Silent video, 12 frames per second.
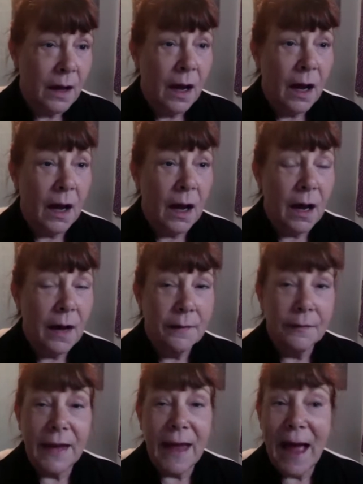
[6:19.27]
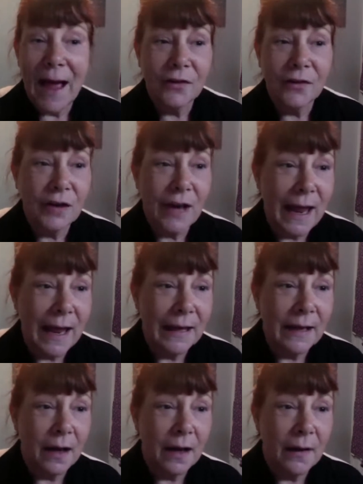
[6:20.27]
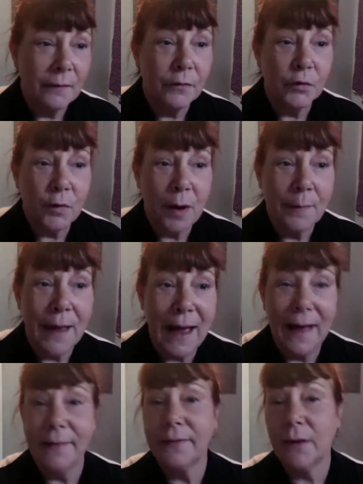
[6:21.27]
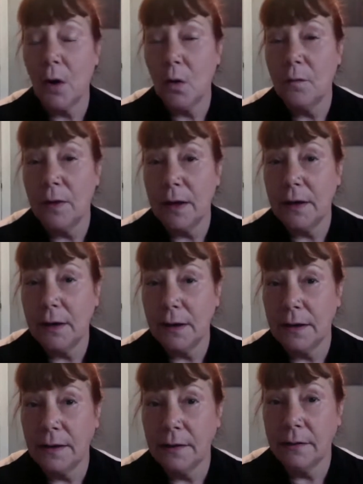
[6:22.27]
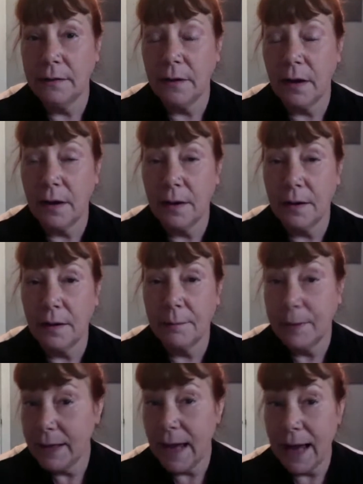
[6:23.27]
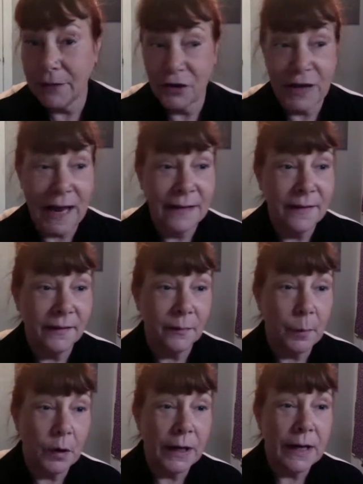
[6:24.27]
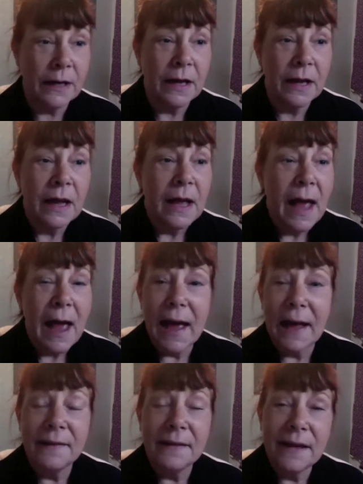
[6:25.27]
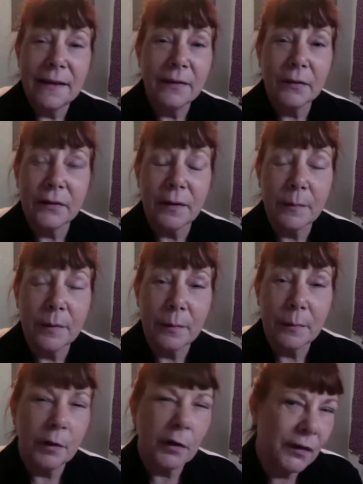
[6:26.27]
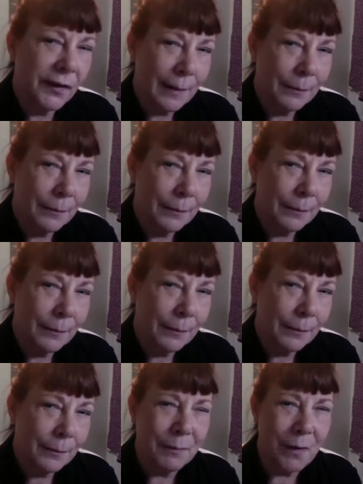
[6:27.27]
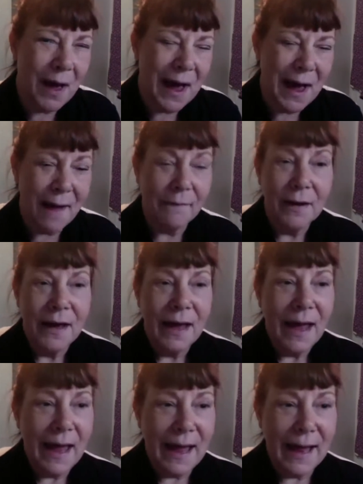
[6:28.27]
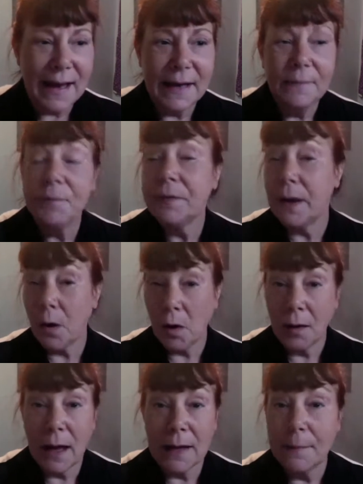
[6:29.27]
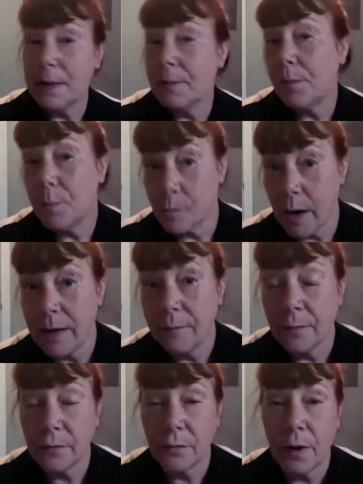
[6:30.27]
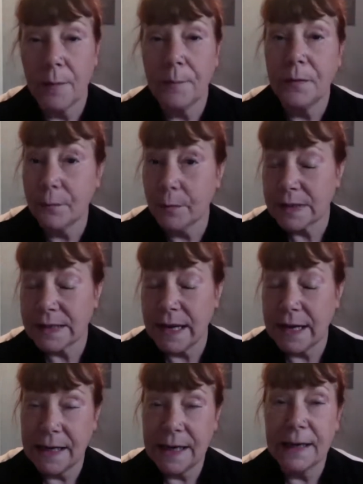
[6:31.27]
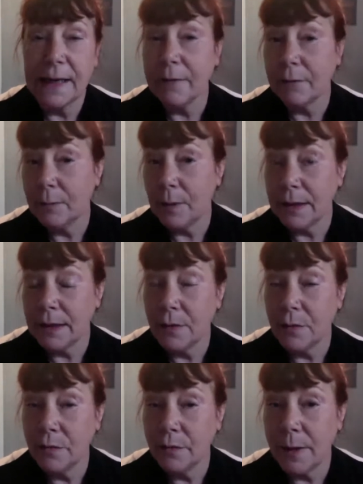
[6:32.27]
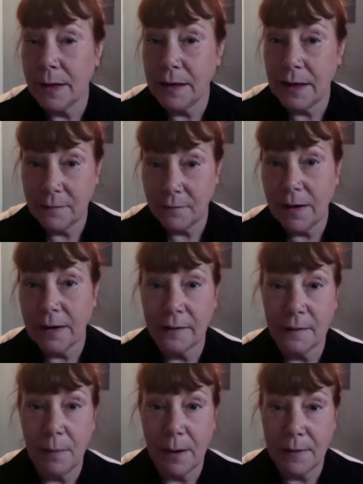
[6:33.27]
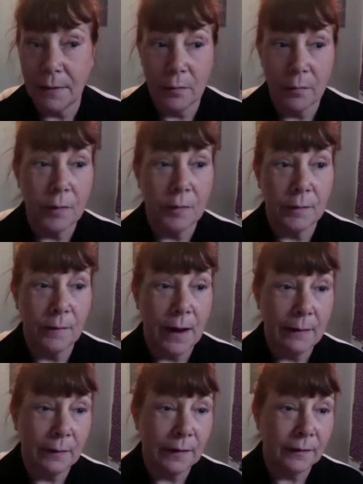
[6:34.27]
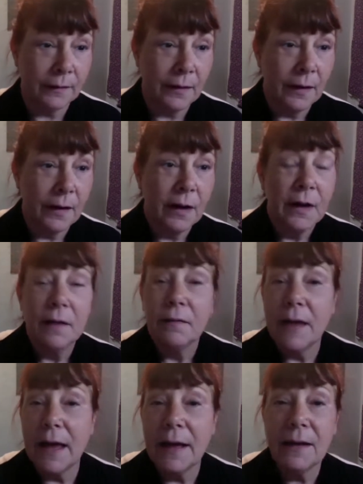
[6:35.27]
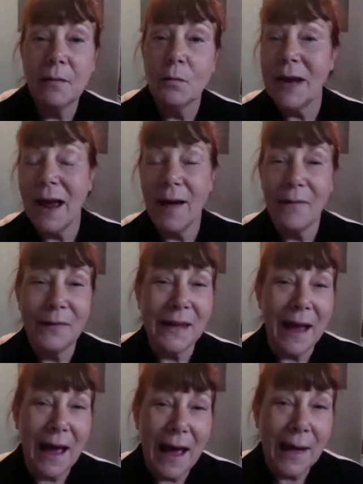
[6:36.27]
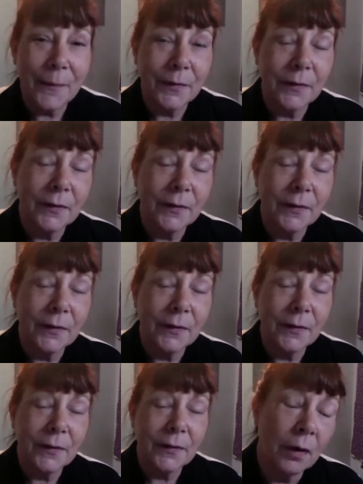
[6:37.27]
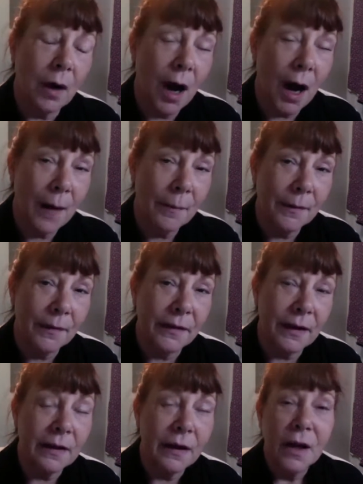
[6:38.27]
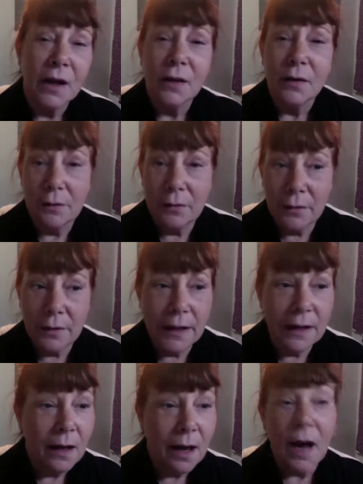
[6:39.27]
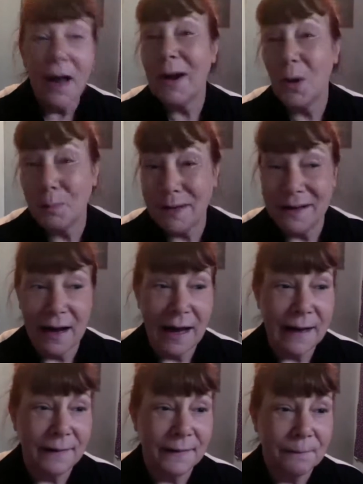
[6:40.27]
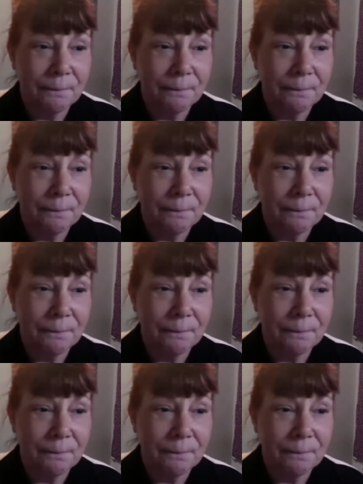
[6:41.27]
The hashtag of Trump has COVID is a big hashtag this morning. And these are some of the perceptions people have. There are a lot of people praying for Trump, the First Lady, and everybody who's been infected by the coronavirus. Then we have the absolute polar opposite. Good, I hope he dies.